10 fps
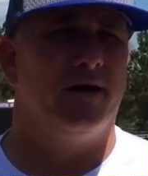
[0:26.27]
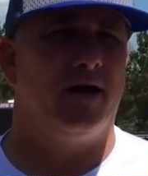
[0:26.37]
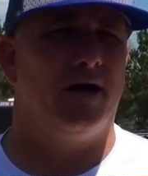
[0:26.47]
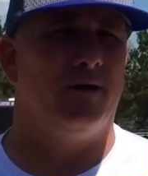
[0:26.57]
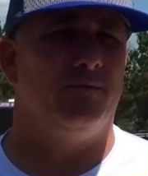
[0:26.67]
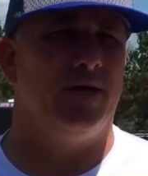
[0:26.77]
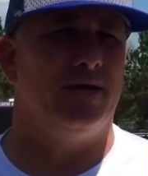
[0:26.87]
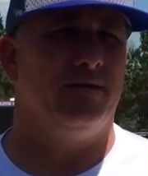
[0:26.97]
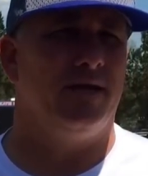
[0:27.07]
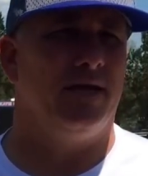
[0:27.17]

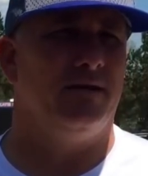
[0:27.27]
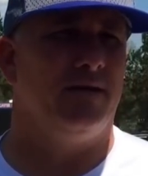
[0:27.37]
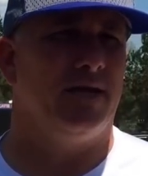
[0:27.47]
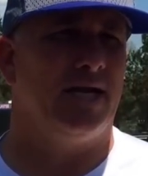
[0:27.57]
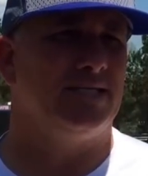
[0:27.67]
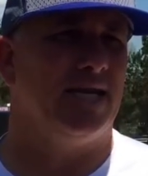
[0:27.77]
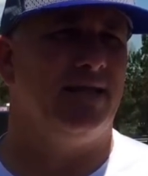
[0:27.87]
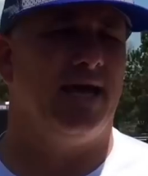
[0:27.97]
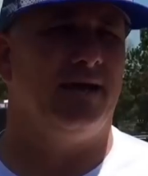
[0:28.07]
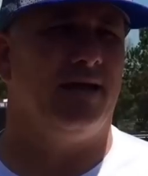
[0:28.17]
And I say
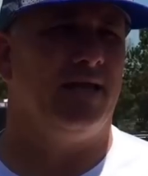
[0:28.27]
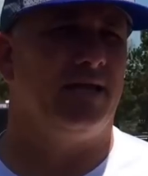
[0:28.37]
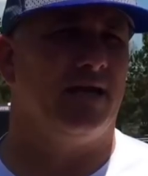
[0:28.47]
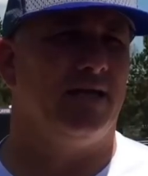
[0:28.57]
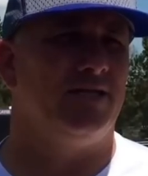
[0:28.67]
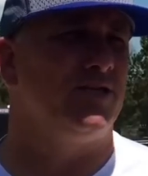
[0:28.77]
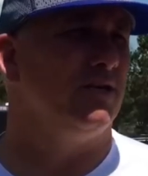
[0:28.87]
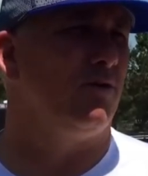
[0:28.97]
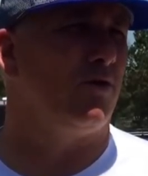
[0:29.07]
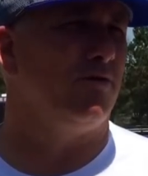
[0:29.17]
that I think Alicia
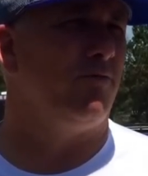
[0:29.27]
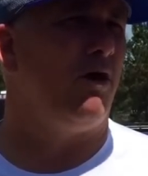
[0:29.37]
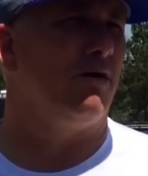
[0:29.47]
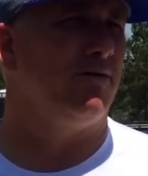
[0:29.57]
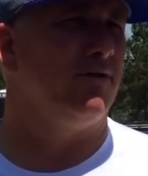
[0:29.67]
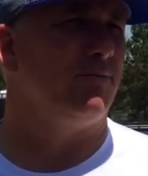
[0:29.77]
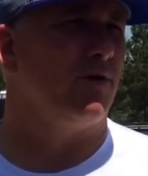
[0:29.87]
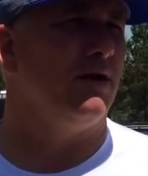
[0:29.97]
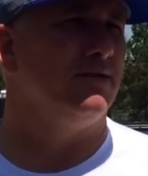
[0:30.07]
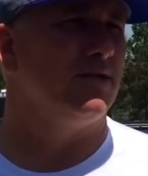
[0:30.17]
and Lauren have all given up
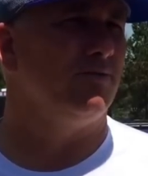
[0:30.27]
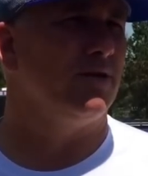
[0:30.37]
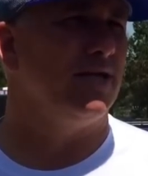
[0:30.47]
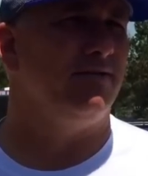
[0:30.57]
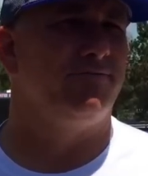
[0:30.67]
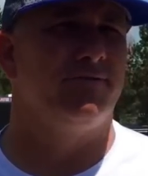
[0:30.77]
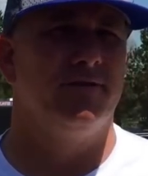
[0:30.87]
runs in relief.